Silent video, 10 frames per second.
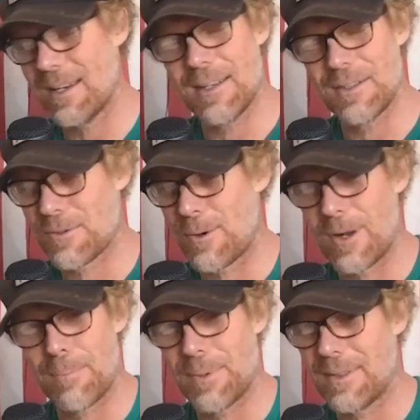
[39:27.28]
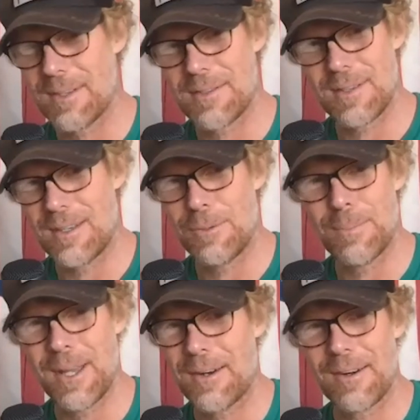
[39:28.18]
he has grown up in this
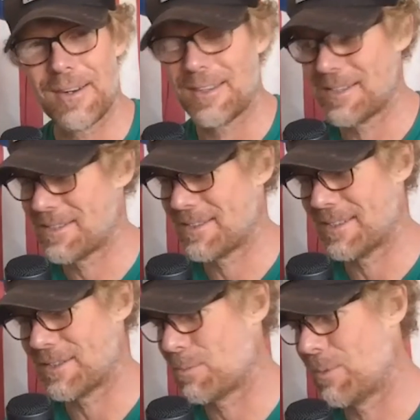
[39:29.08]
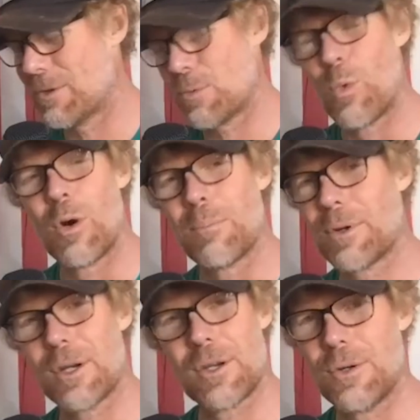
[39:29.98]
incubator and this warm
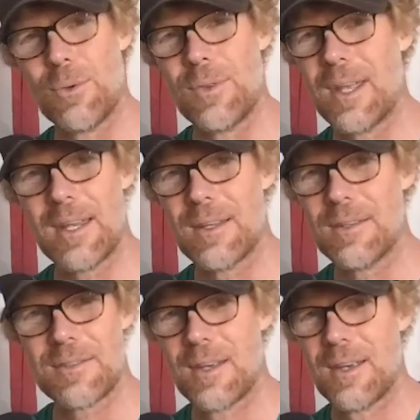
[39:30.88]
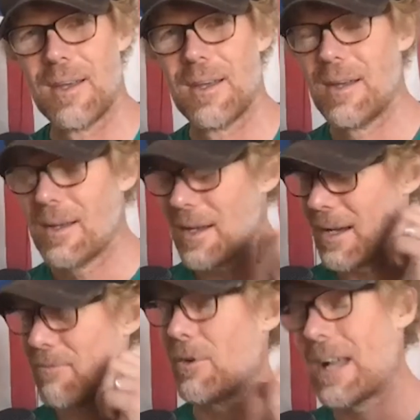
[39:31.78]
cocoon that is
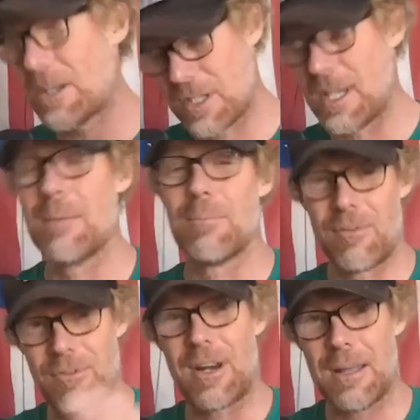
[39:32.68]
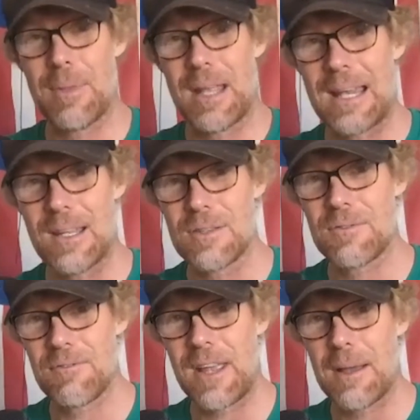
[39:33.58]
for not just him, but for him and his
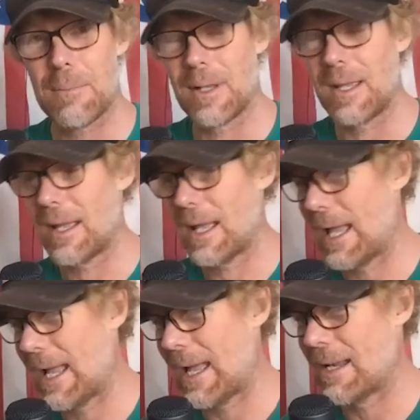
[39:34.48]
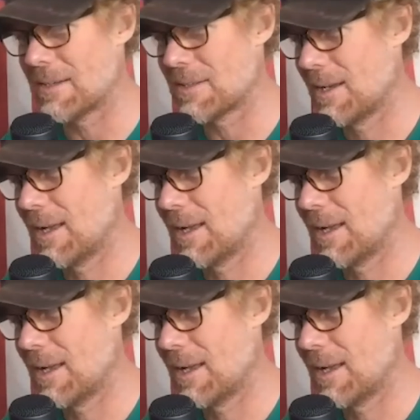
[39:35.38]
family. And